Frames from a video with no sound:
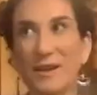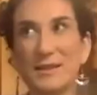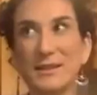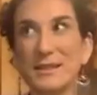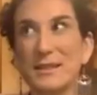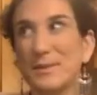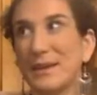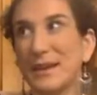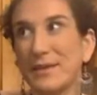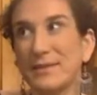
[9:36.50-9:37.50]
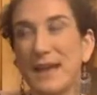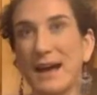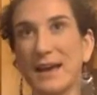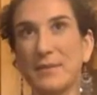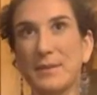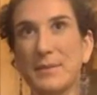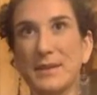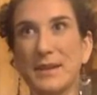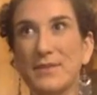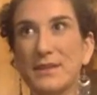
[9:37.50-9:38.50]
since the beginning of time, I
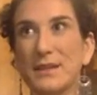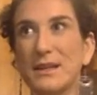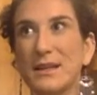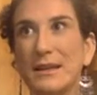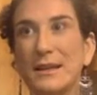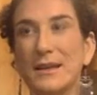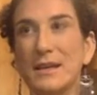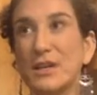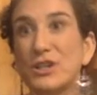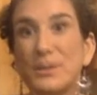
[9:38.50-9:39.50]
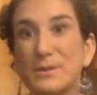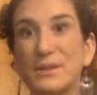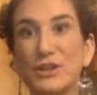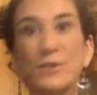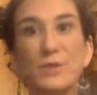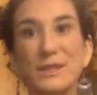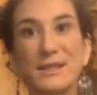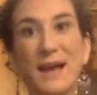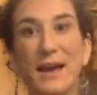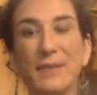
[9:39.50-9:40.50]
mean, even in, in Egypt, Egyptian
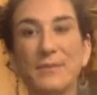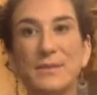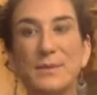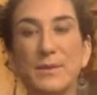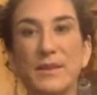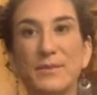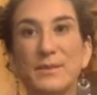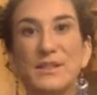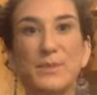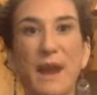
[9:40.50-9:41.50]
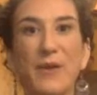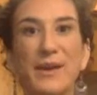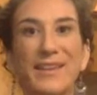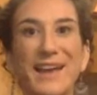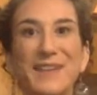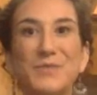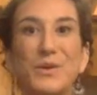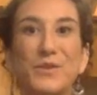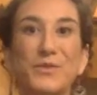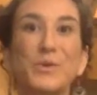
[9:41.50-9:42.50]
times, people have been sprouting. That is
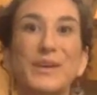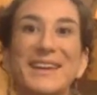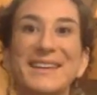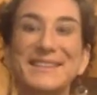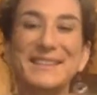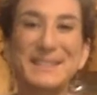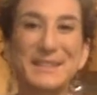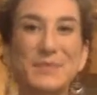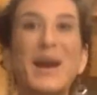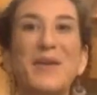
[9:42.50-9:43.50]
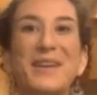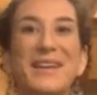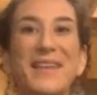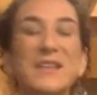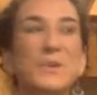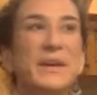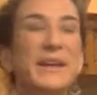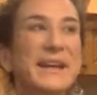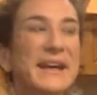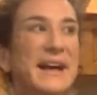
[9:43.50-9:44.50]
what food is, is sprouting. That's what,
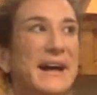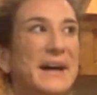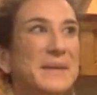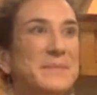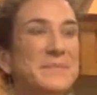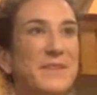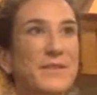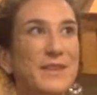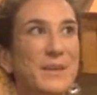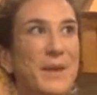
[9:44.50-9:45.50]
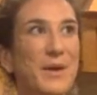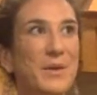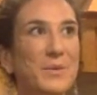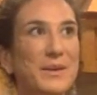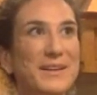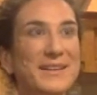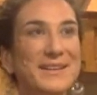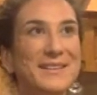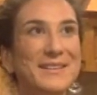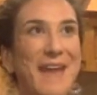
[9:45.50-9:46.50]
Um, if you think about what
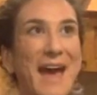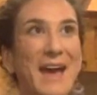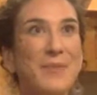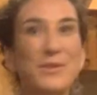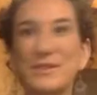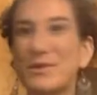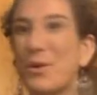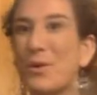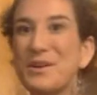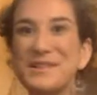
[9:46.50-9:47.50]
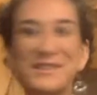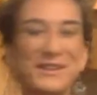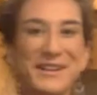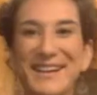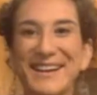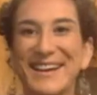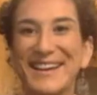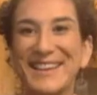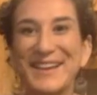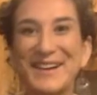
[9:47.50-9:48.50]
the animals and the horses are eating,
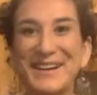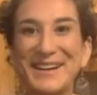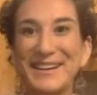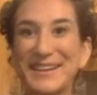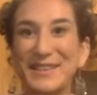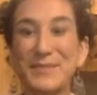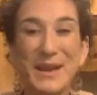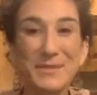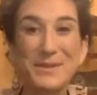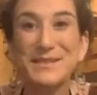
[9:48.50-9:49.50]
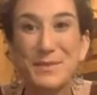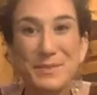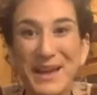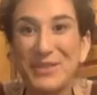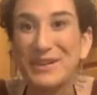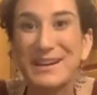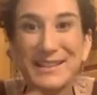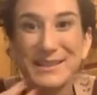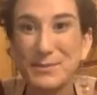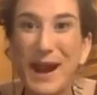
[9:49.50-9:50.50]
they're eating the babies of the plant, they're
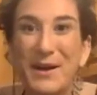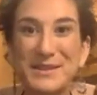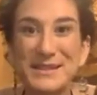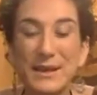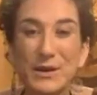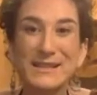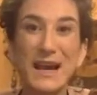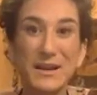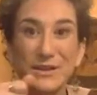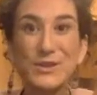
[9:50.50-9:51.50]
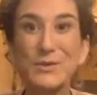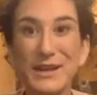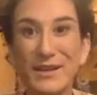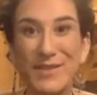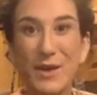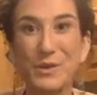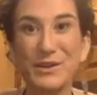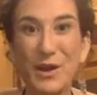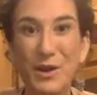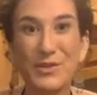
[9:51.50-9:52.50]
eating the sprouts. Like, it's kind of intuitive that we
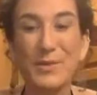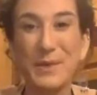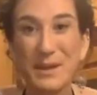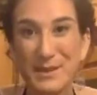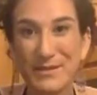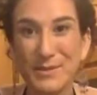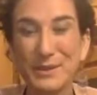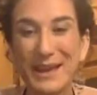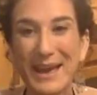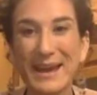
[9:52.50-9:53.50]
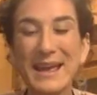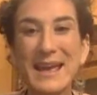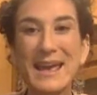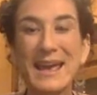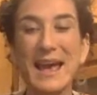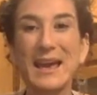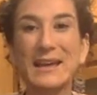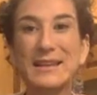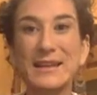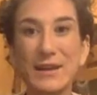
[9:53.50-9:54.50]
know that the baby of the plant
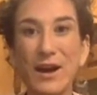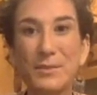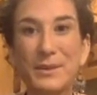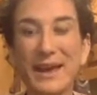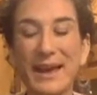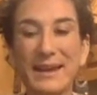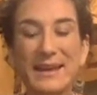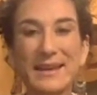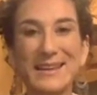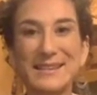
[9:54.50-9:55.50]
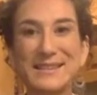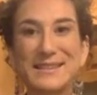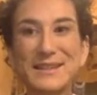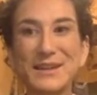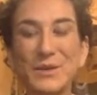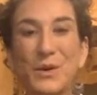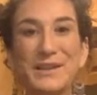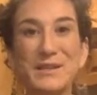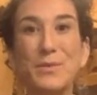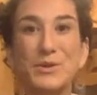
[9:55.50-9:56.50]
and the young plant is what
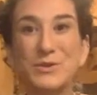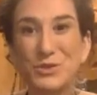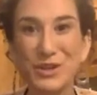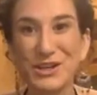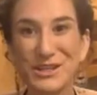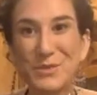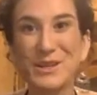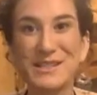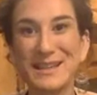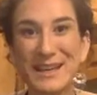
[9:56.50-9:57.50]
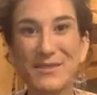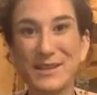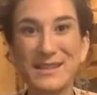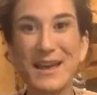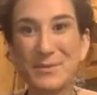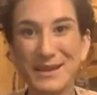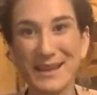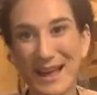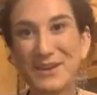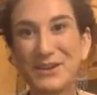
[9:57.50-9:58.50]
is the most nutritious and what's going to give us that
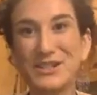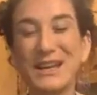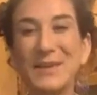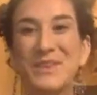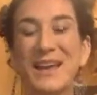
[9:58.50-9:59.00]
immediate energy.